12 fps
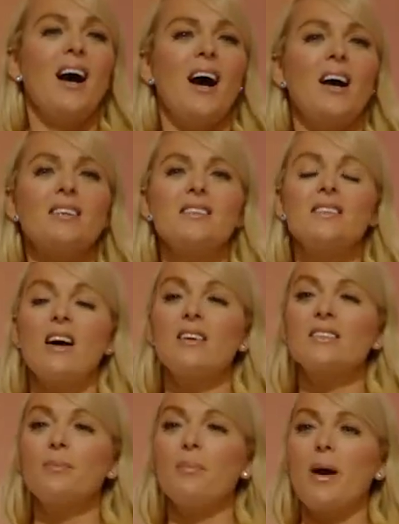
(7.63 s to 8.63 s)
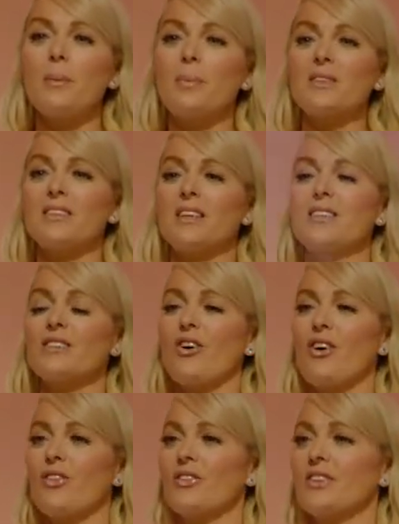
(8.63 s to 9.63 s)
I started my business
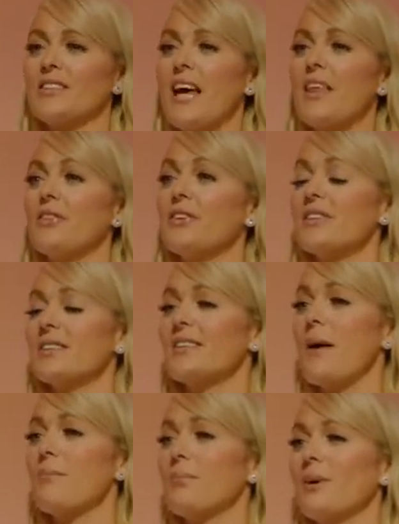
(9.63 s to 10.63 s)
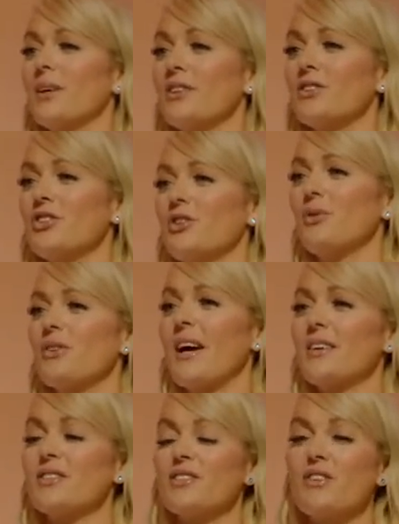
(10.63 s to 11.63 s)
on the 10th of December
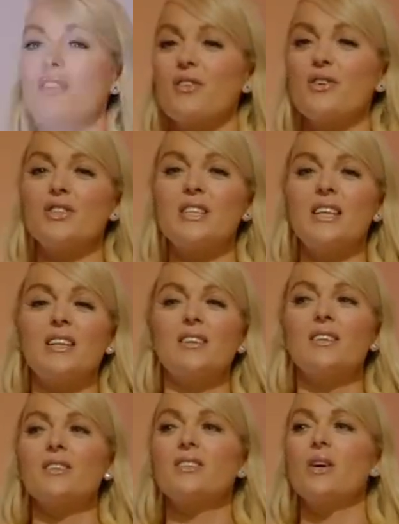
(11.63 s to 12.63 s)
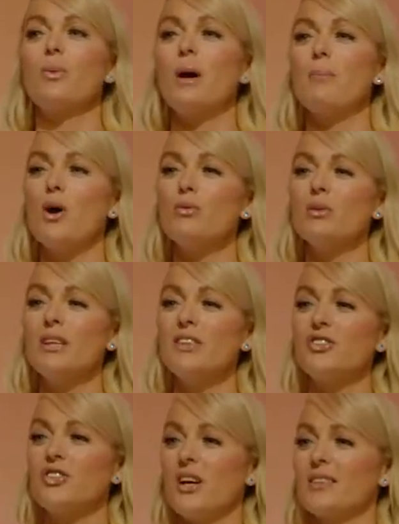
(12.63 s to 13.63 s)
2013, so I'm only
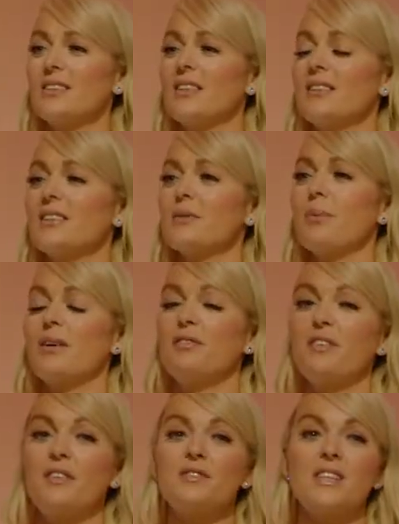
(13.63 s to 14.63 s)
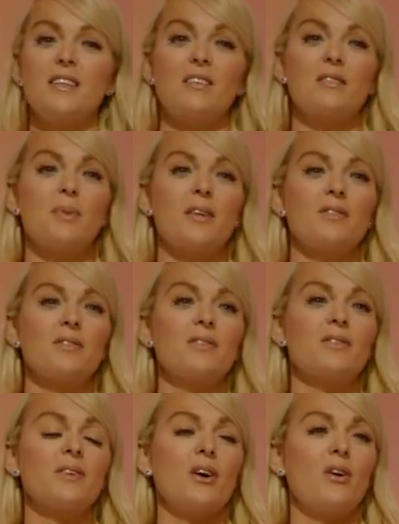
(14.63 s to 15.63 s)
just into my 15th
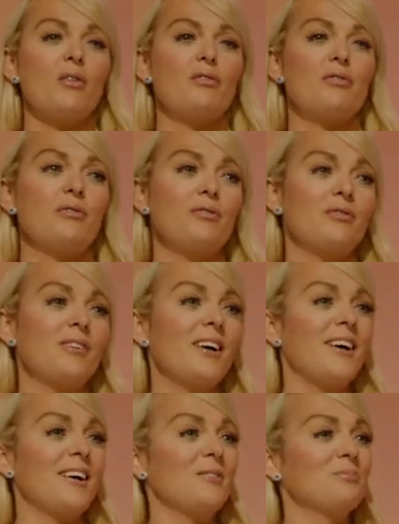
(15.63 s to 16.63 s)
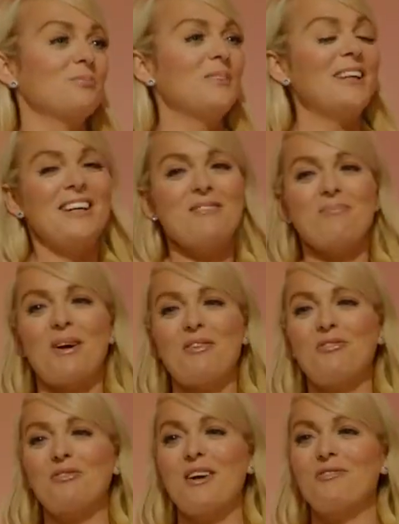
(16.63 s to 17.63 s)
month of my
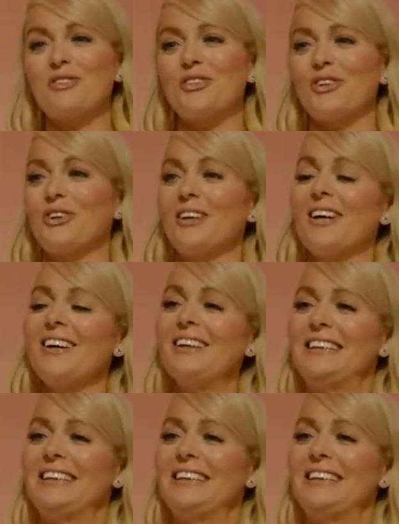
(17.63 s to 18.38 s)
forever journey.